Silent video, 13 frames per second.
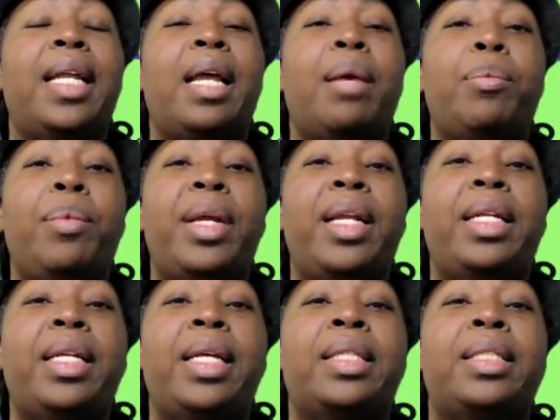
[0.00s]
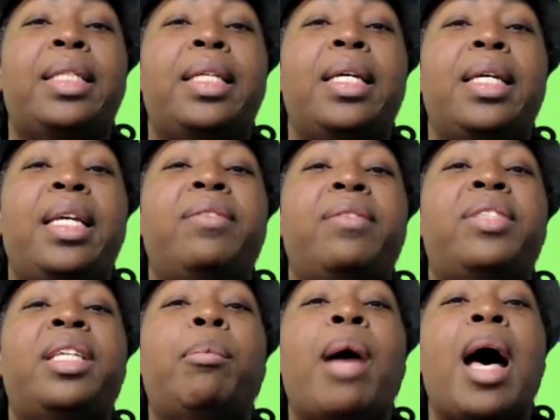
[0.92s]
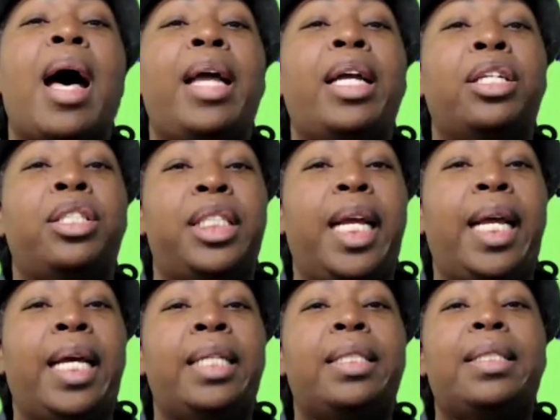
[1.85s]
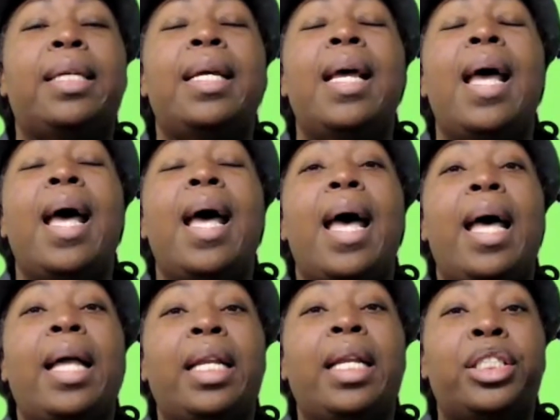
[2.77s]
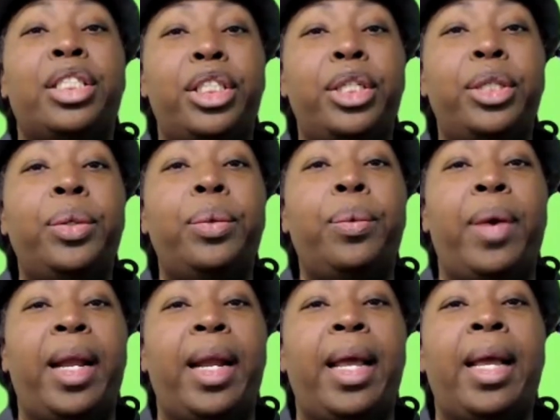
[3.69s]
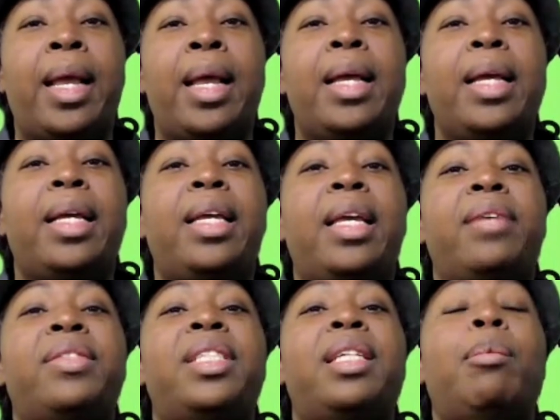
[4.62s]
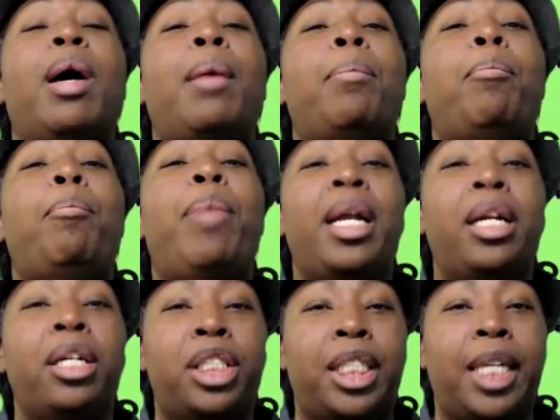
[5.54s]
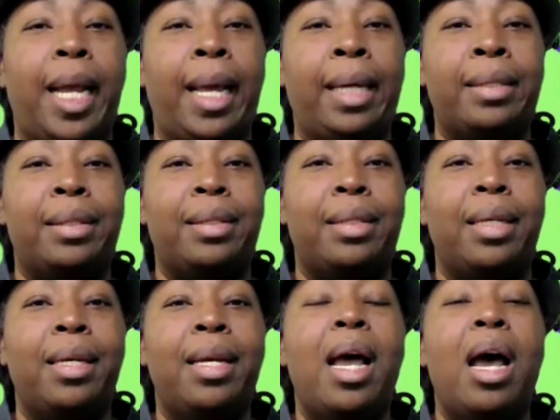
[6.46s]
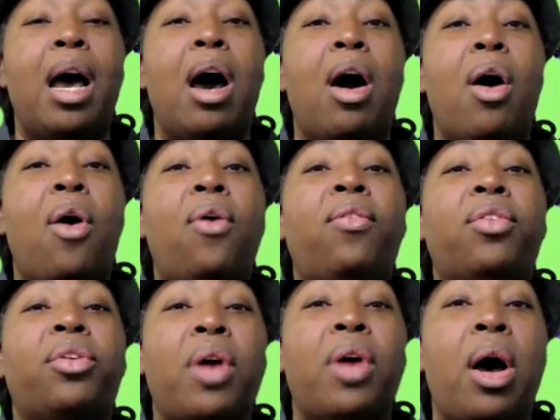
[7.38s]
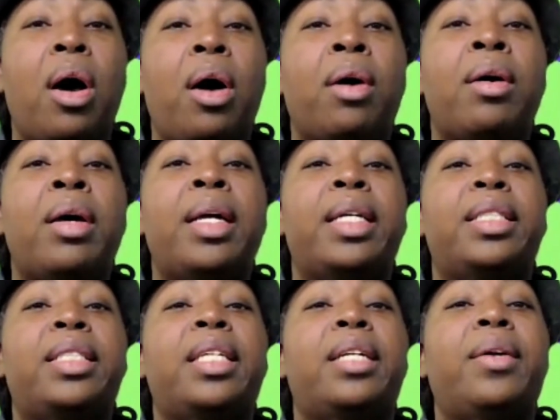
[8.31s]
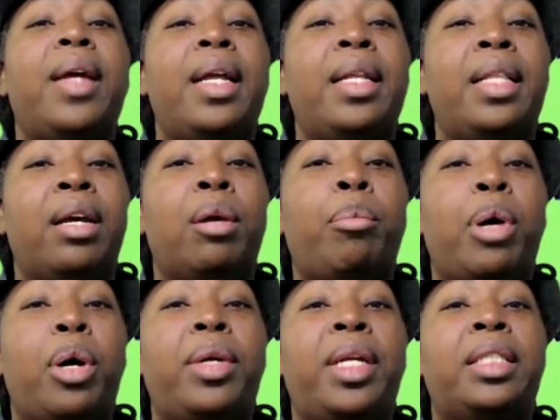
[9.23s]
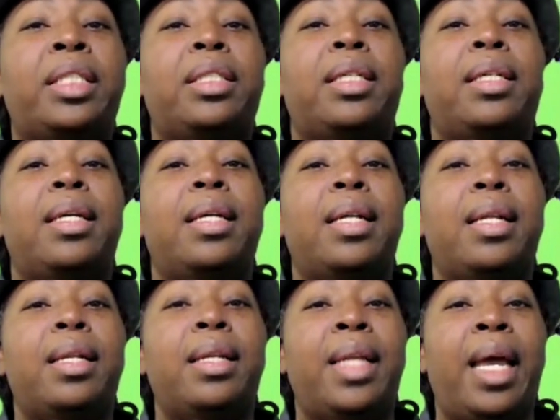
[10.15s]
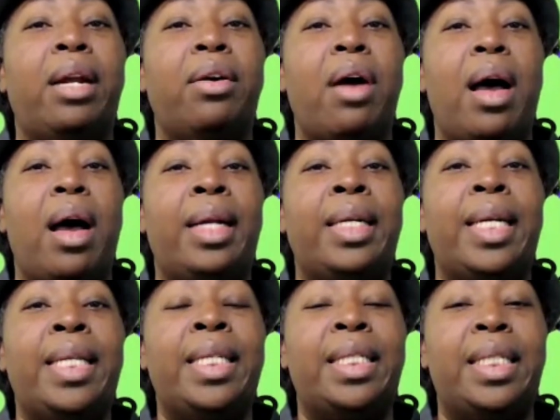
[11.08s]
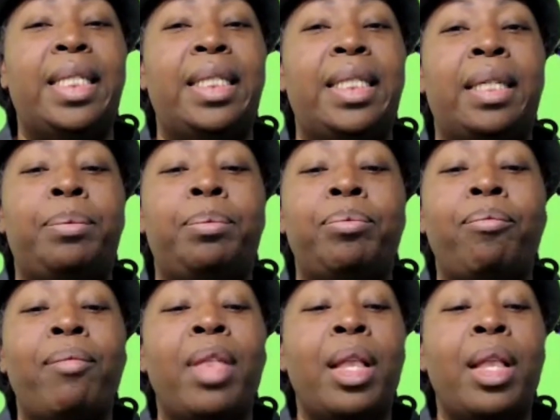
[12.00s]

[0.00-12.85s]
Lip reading: A&M winning this gives them a higher chance. LSU winning gives them a better chance overall, considering their opponents later on in the season.